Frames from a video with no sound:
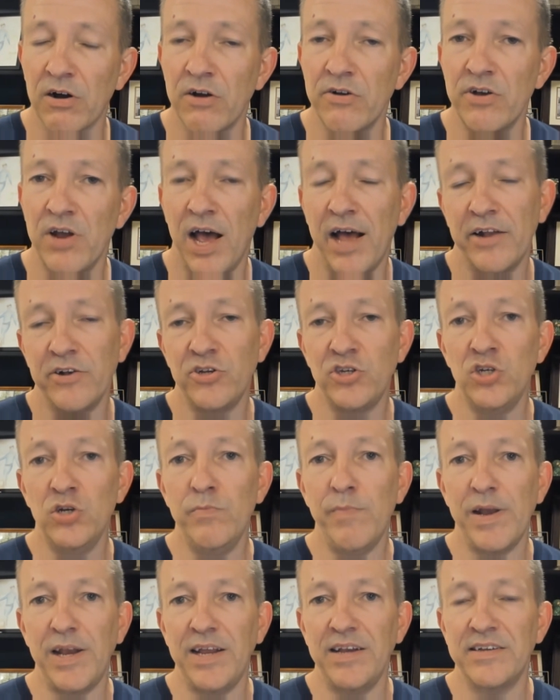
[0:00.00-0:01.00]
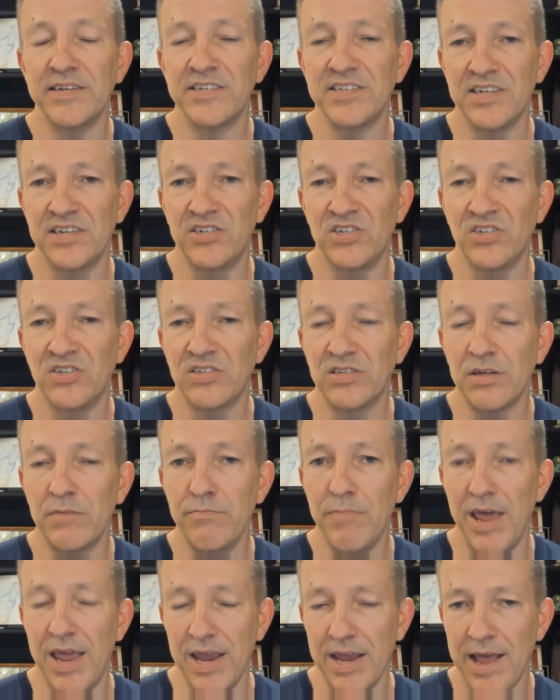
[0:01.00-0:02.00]
there are not too many decisions
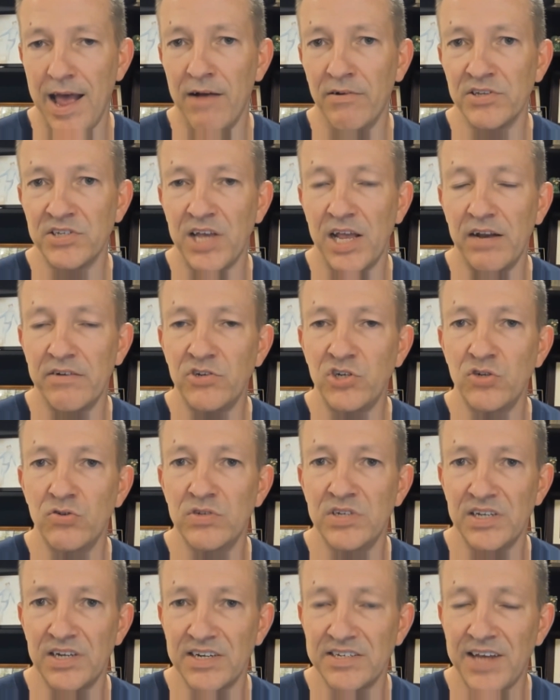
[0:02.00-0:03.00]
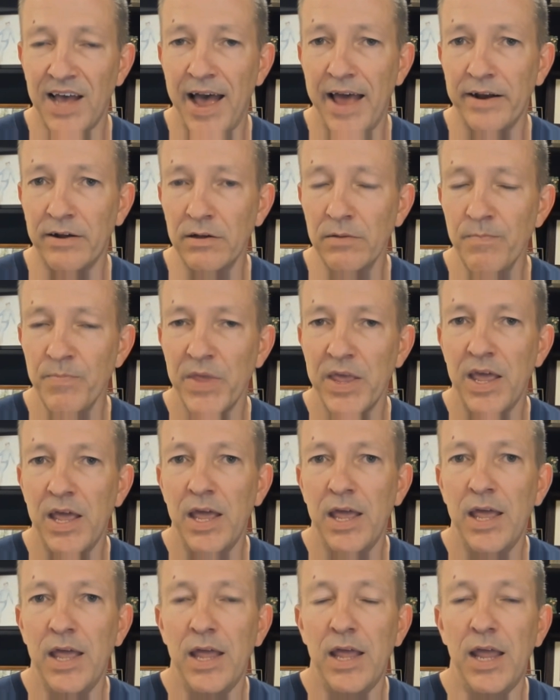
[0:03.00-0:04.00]
to make outside of choosing a title.
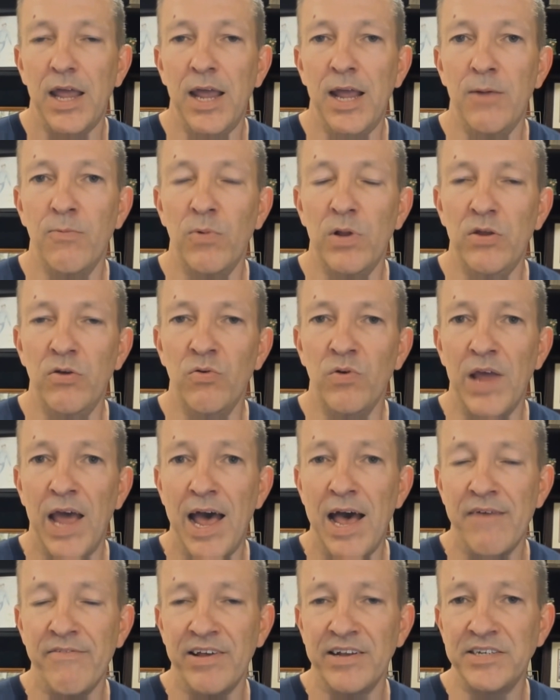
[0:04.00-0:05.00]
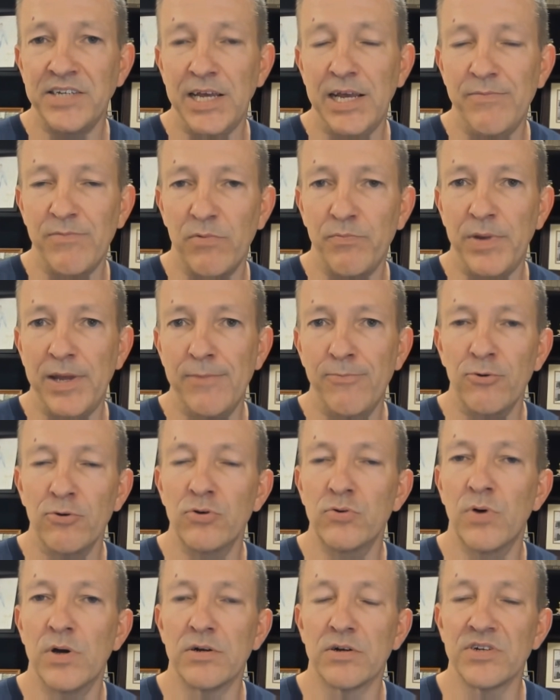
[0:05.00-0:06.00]
And when you have a team of
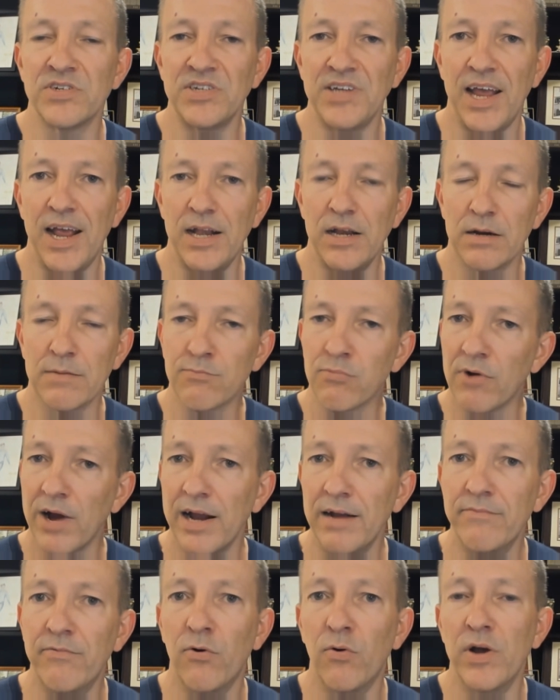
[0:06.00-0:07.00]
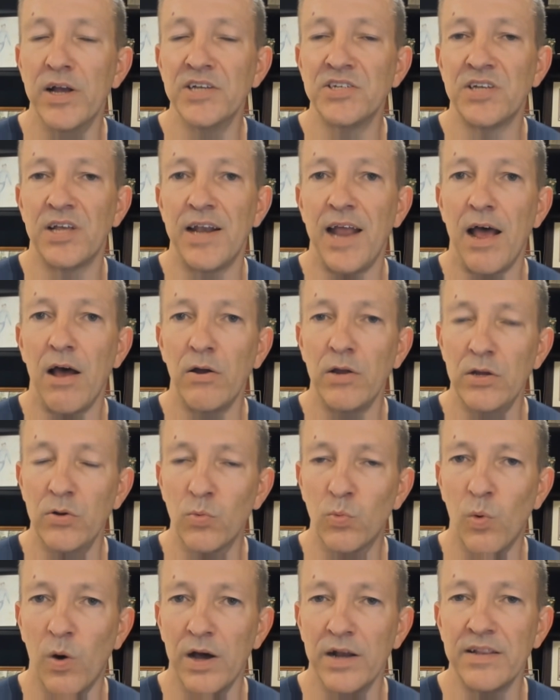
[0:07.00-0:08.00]
people who understand your brand voice and how
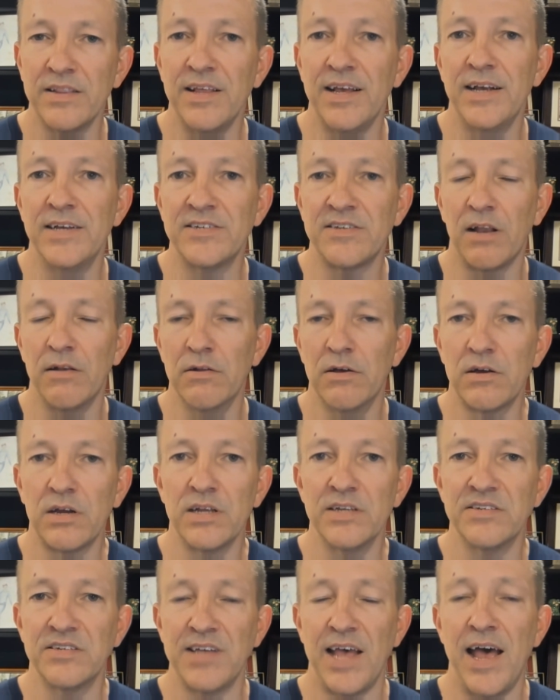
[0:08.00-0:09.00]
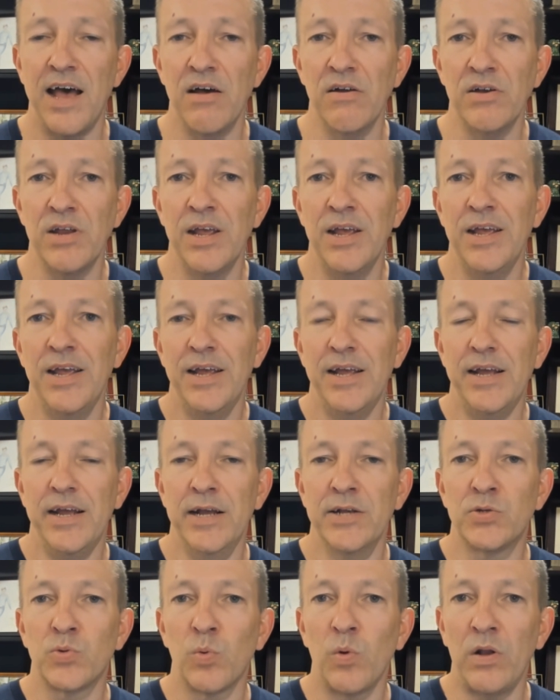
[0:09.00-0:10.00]
you want things to look and sound,
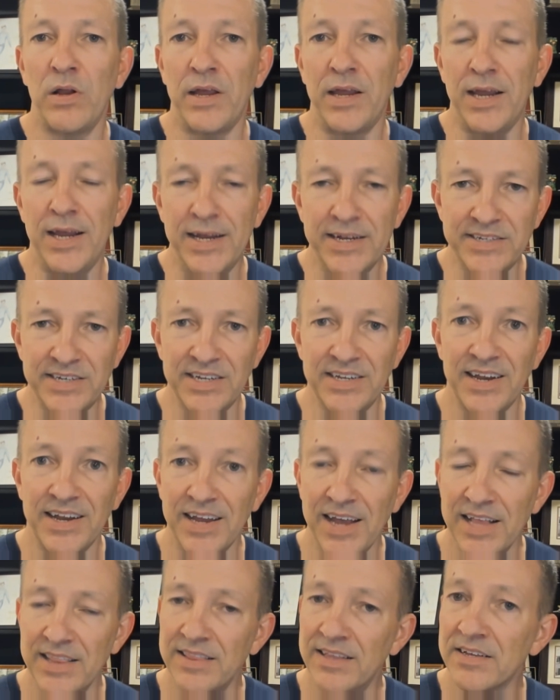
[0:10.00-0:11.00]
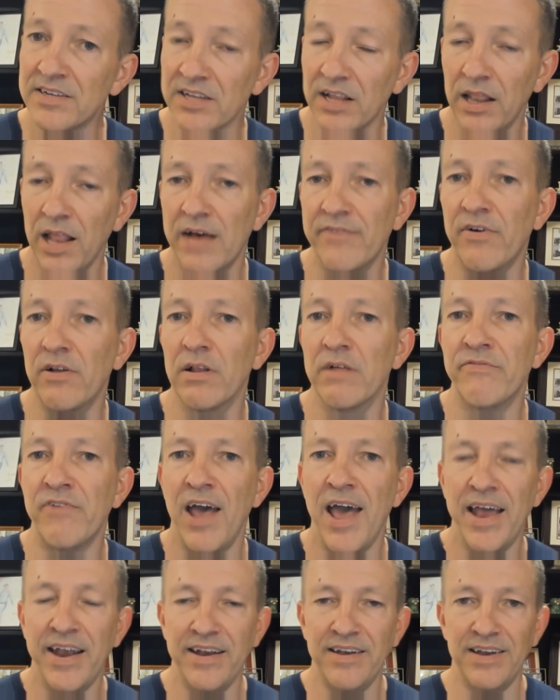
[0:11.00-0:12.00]
it's really easy to get this level
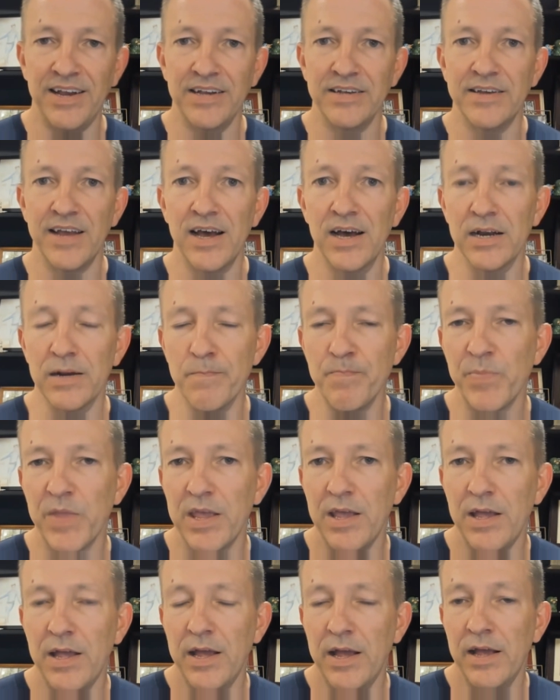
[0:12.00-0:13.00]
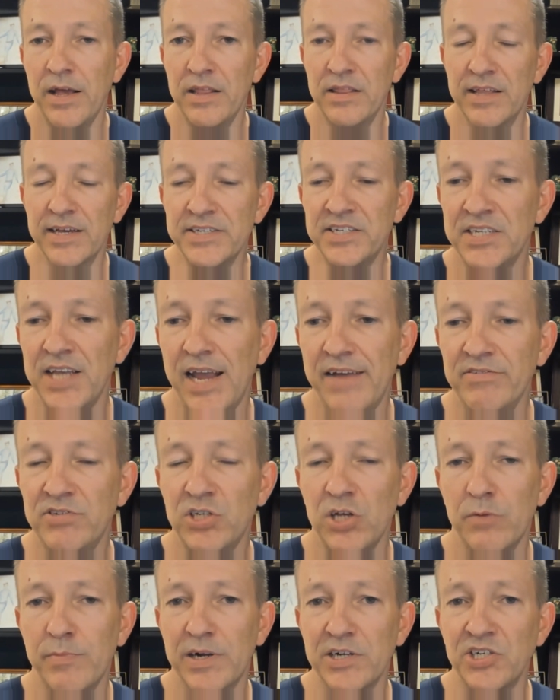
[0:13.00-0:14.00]
of editing done. This
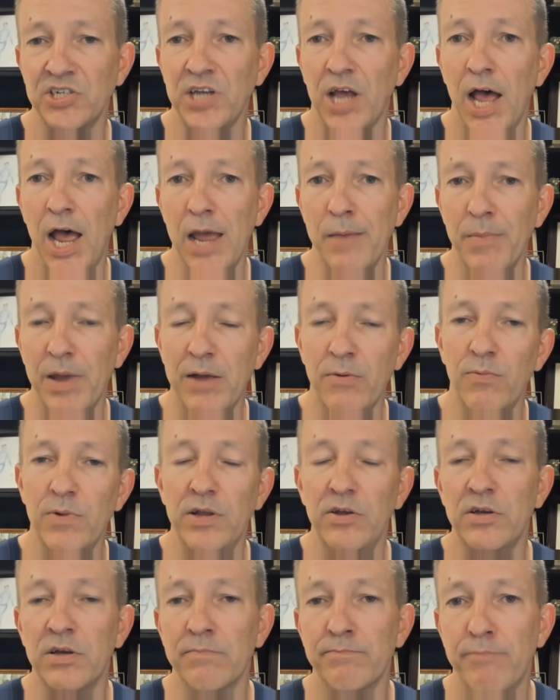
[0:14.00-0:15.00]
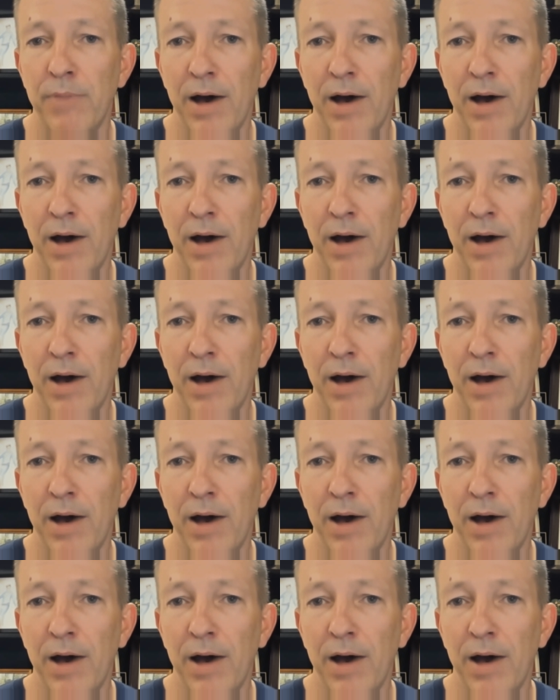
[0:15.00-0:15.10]
saves so much time. And when you